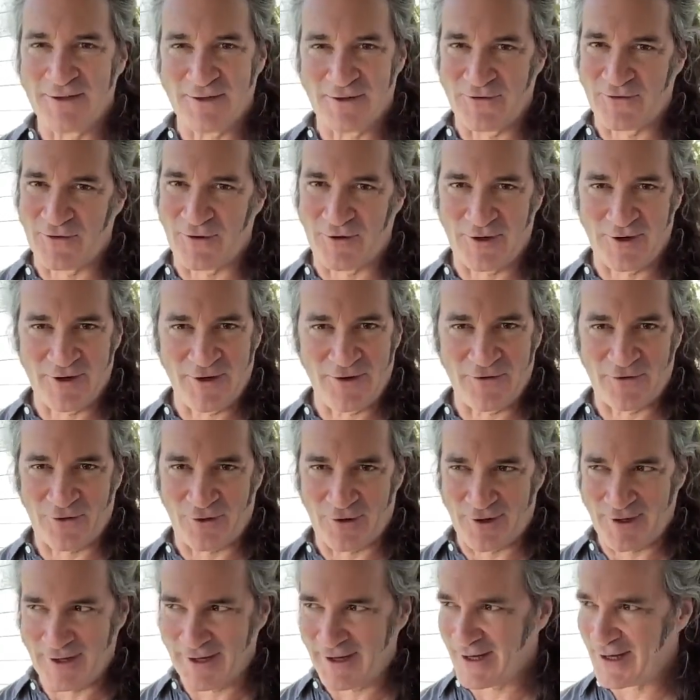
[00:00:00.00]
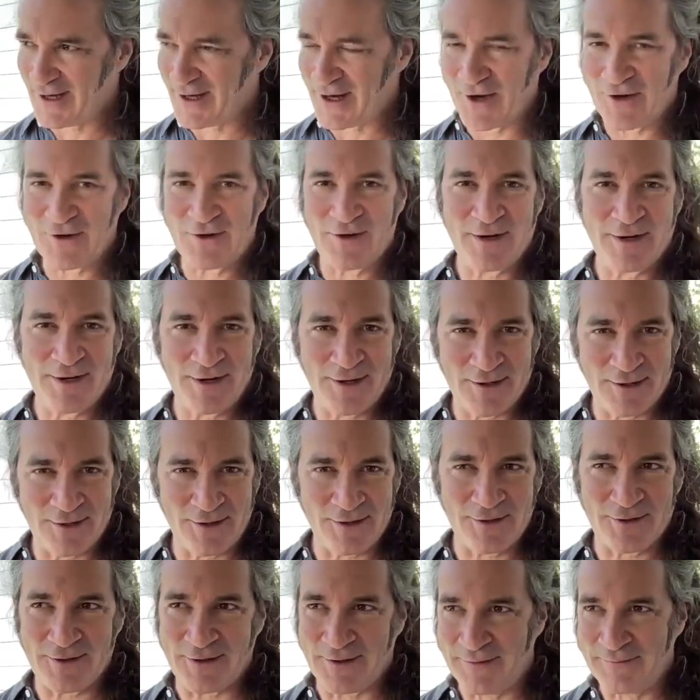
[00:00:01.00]
over and over again
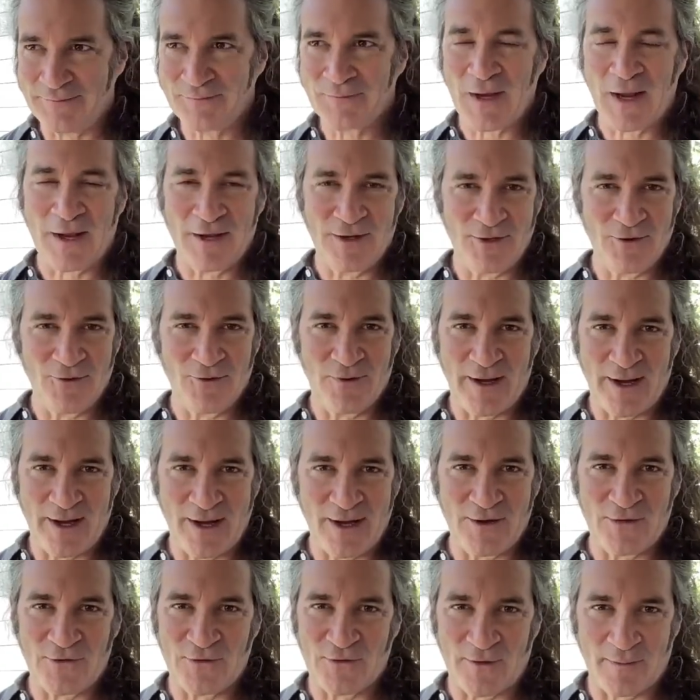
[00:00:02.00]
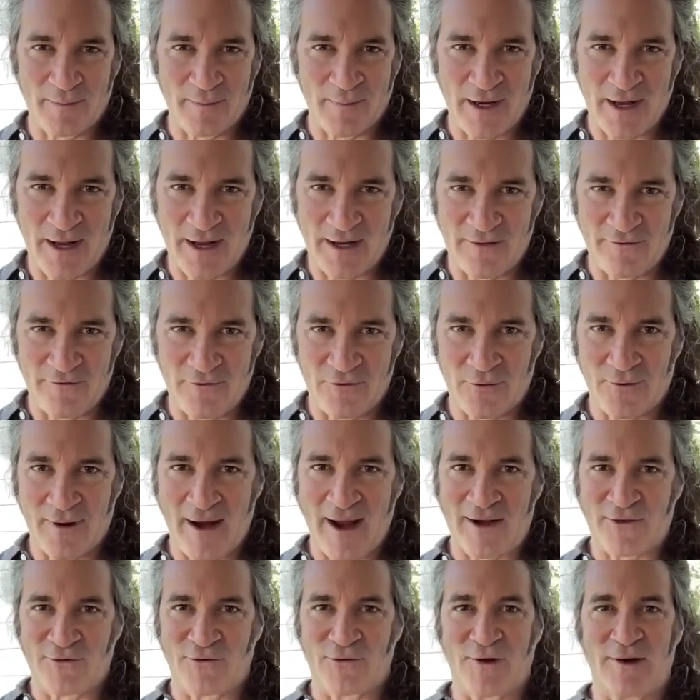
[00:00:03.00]
until you gain some kind of
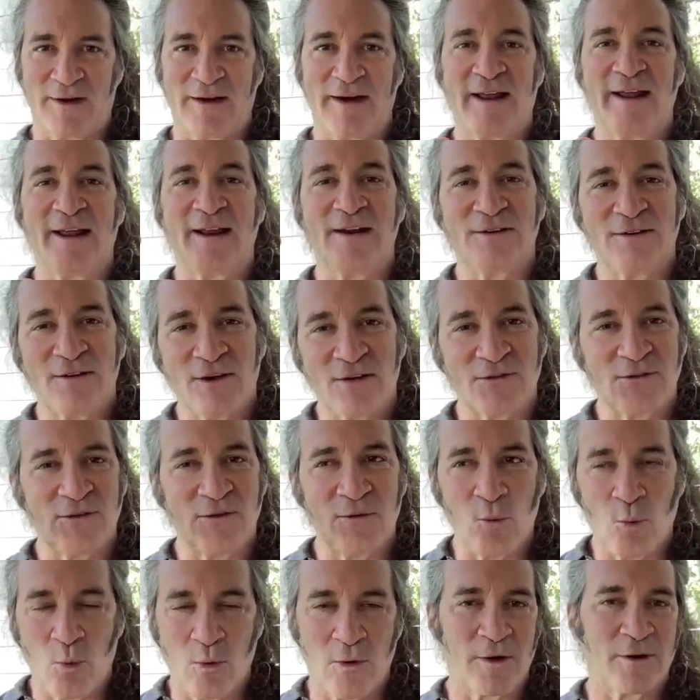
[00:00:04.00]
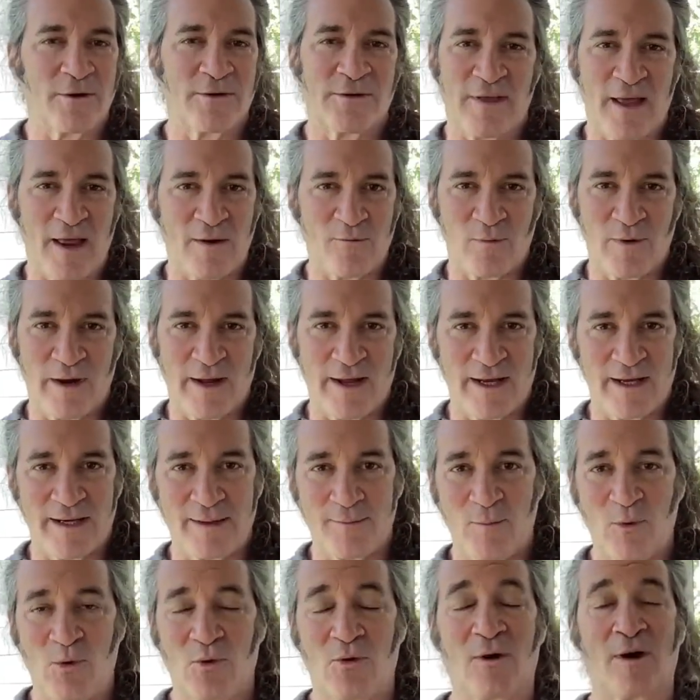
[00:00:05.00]
traction. It doesn't work that way
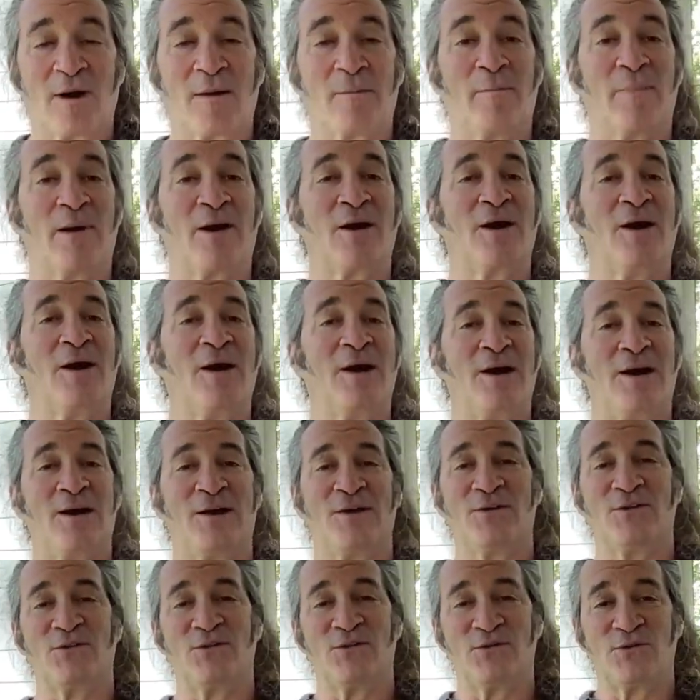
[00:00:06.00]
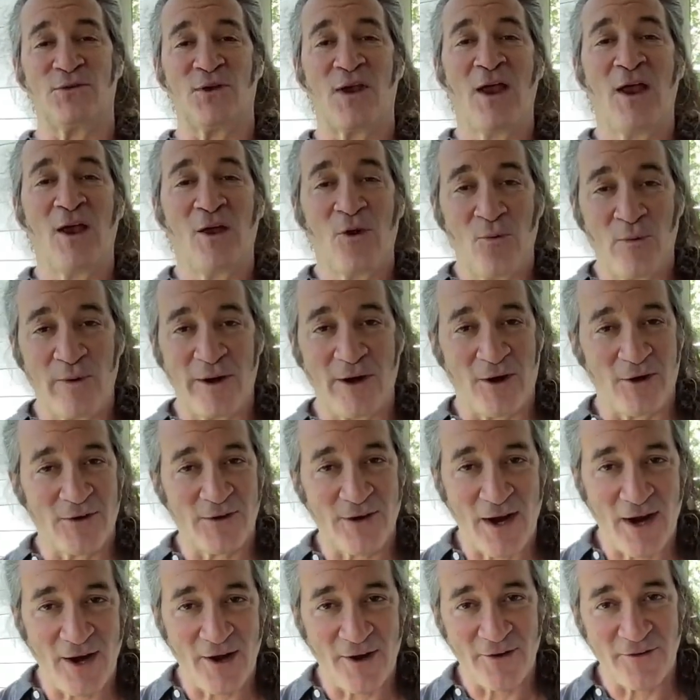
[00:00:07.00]
anymore because we are
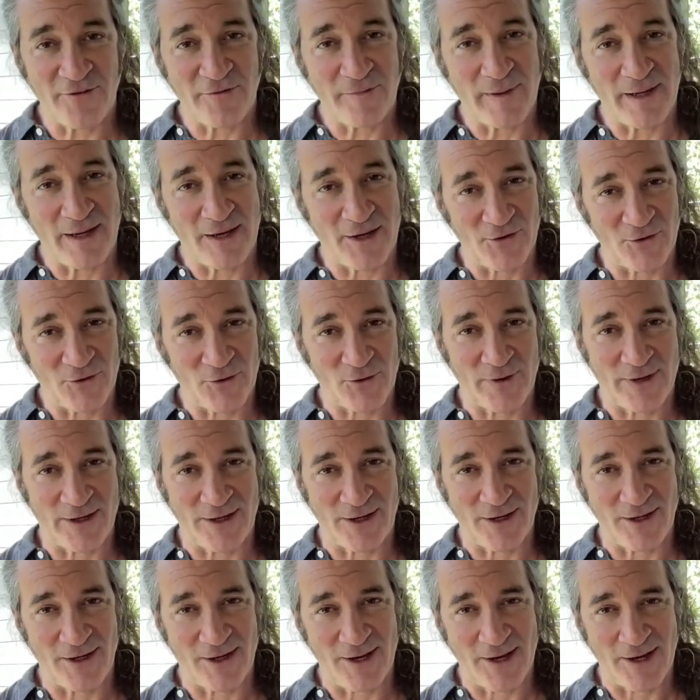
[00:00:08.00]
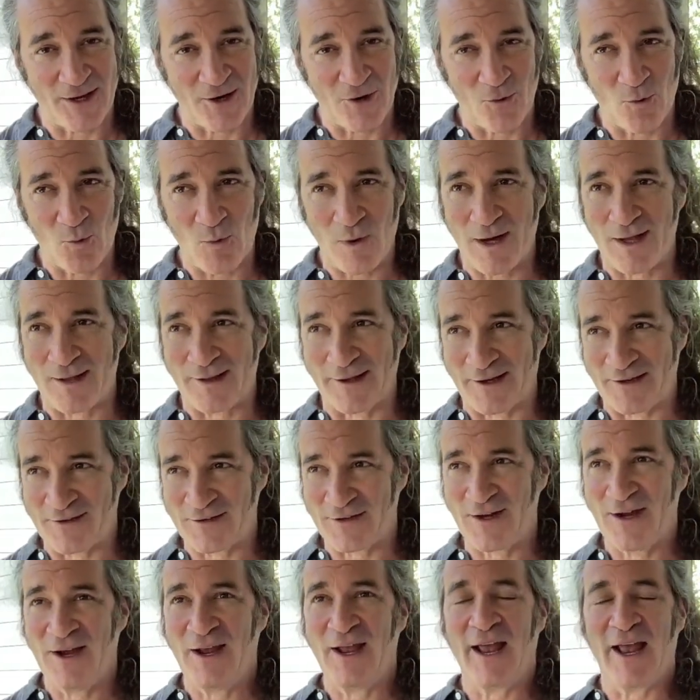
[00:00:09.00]
tired of being treated like a
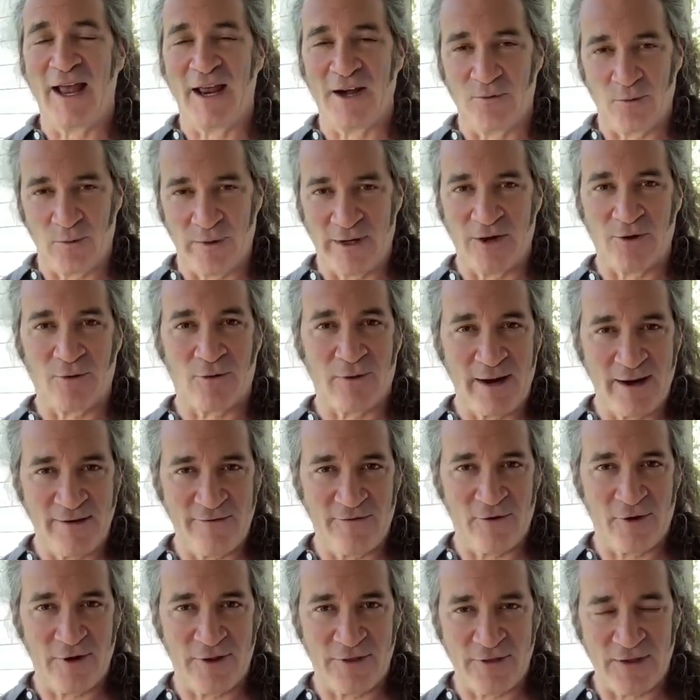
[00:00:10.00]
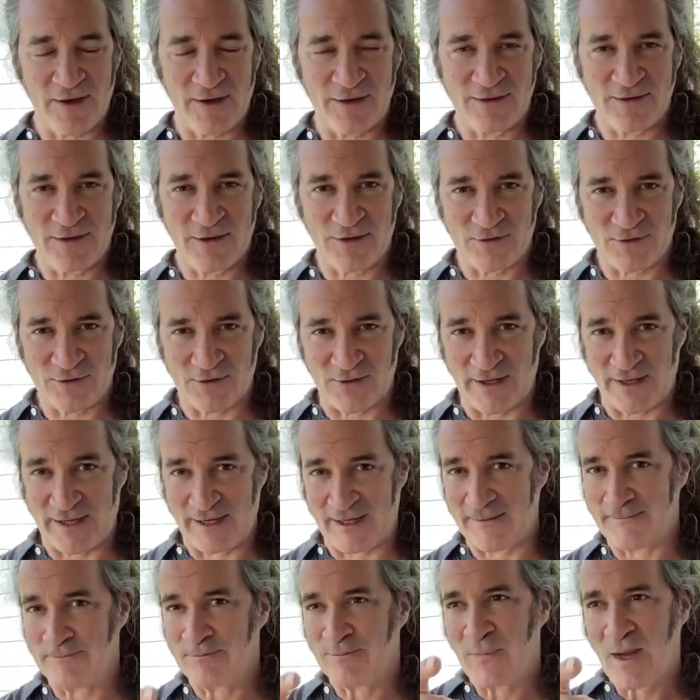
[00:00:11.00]
wallet and we crave
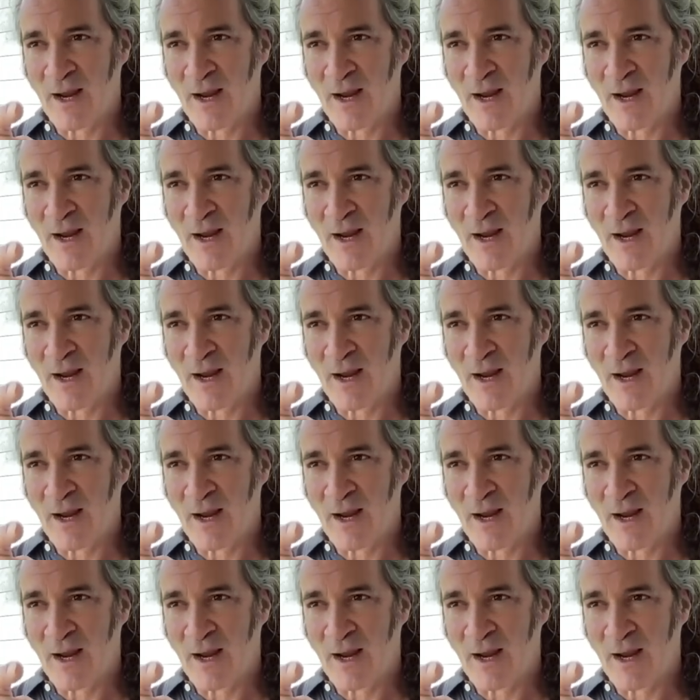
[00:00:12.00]
authenticity.